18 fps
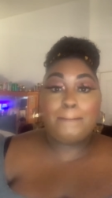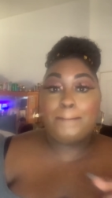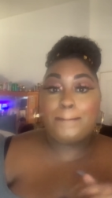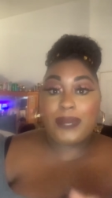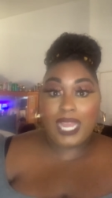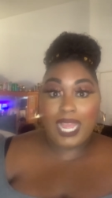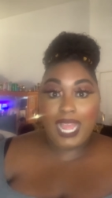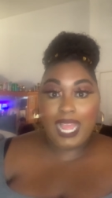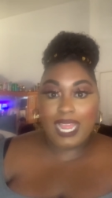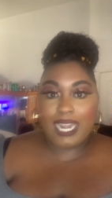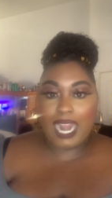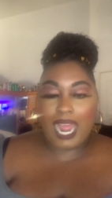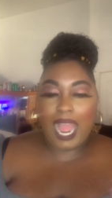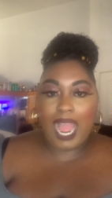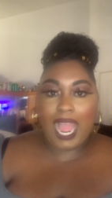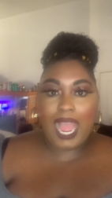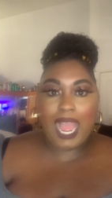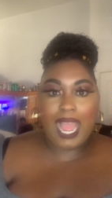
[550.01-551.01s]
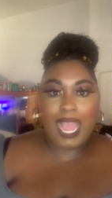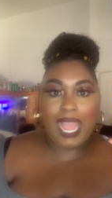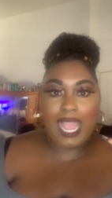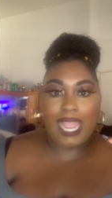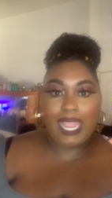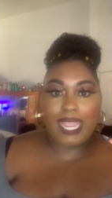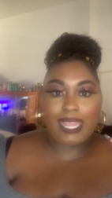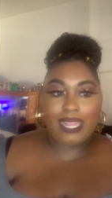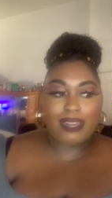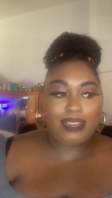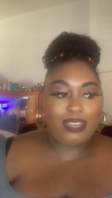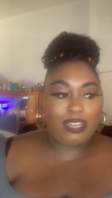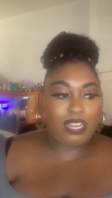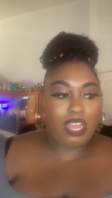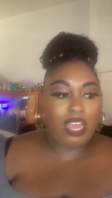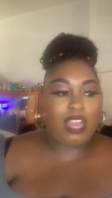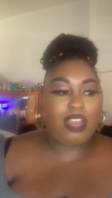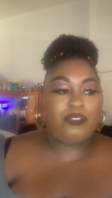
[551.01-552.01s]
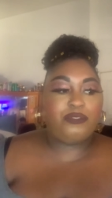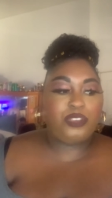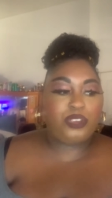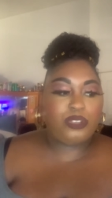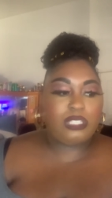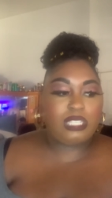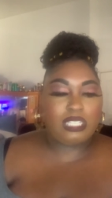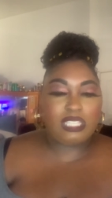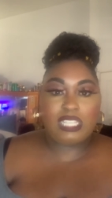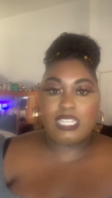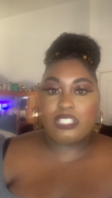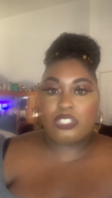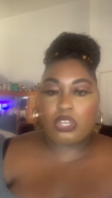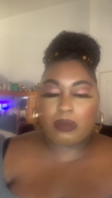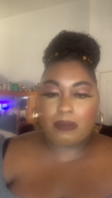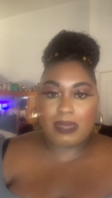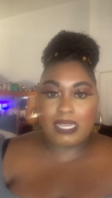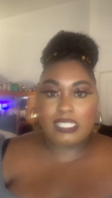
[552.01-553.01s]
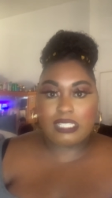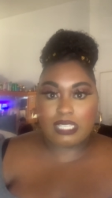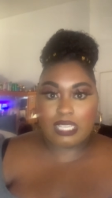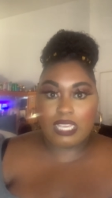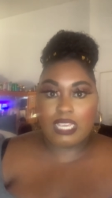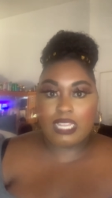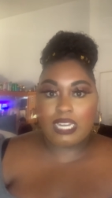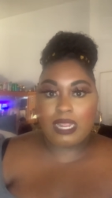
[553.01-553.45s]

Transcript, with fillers: But I love using this on my skin.